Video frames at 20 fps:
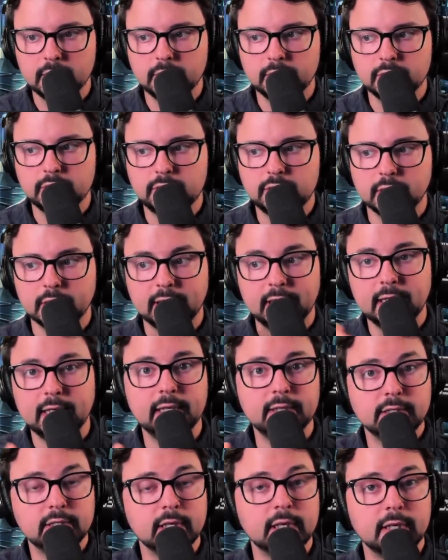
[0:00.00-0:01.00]
to get
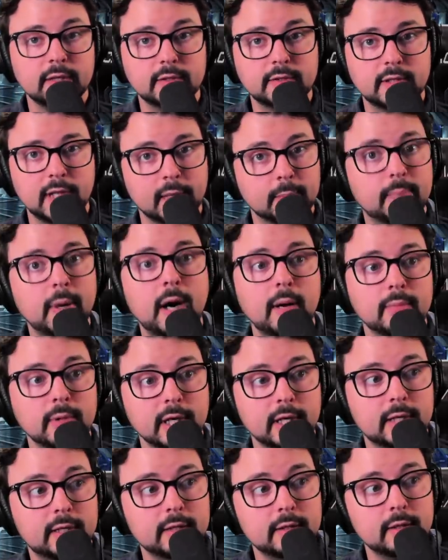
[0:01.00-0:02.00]
into, like,
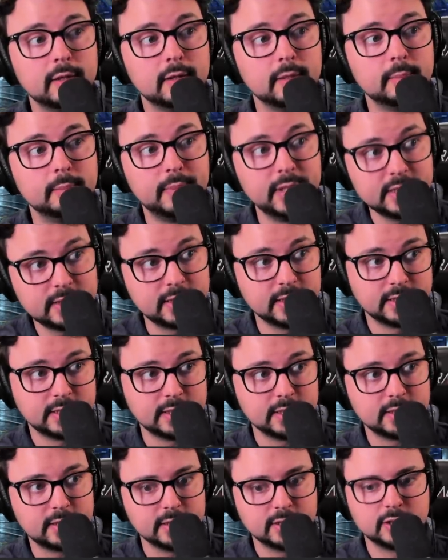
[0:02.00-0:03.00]
public
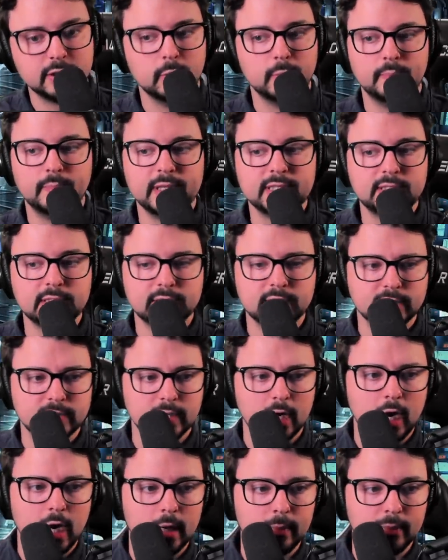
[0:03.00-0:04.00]
businesses. And so businesses
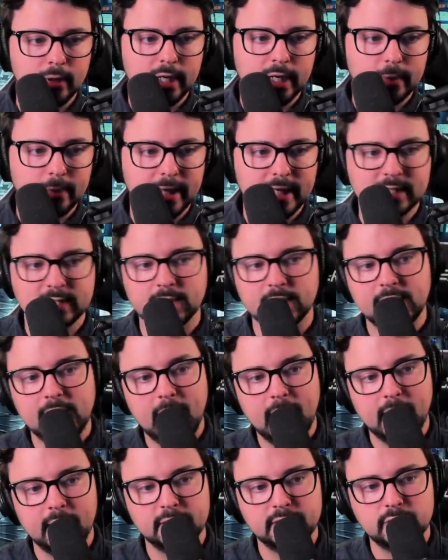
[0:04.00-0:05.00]
operating basically
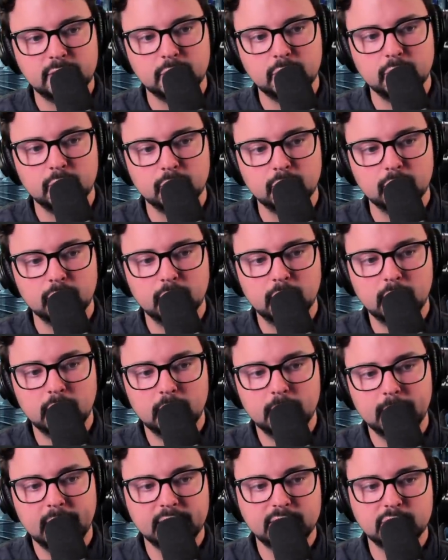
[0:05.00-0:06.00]
had to
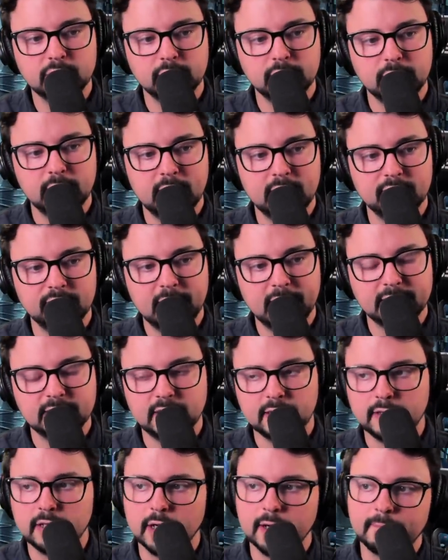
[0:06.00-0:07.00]
make sure that you had a
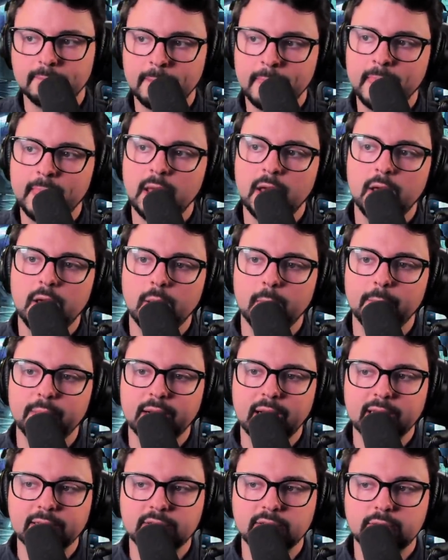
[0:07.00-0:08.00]
vaccine card. But
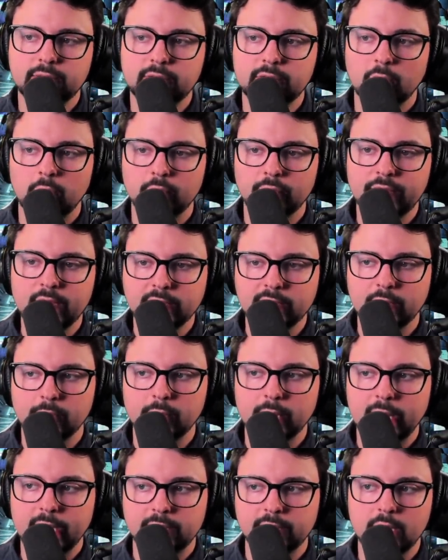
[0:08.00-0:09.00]
I don't think they were,
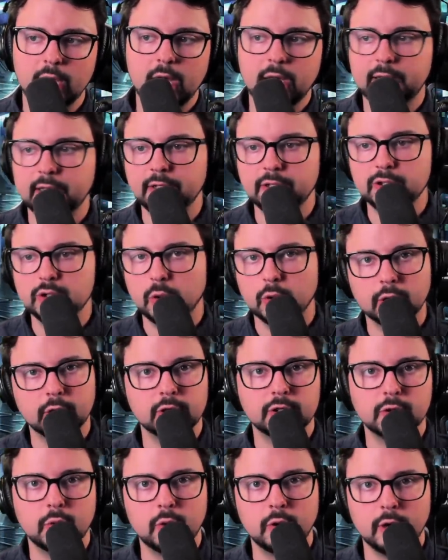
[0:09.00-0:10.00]
like, knocking door to
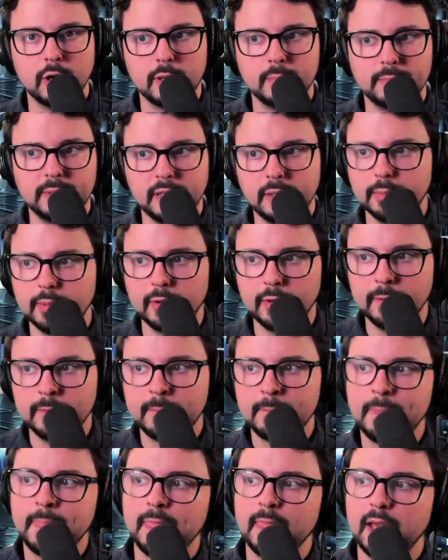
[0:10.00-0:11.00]
door on people
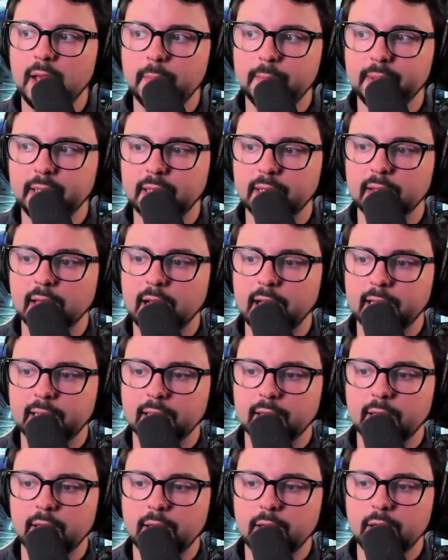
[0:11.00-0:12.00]
and being like,
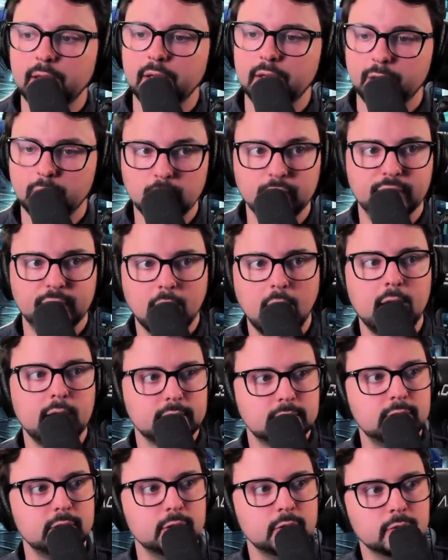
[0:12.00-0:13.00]
you've got
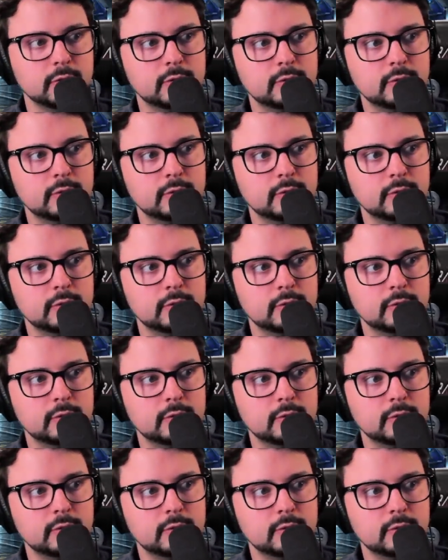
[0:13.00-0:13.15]
to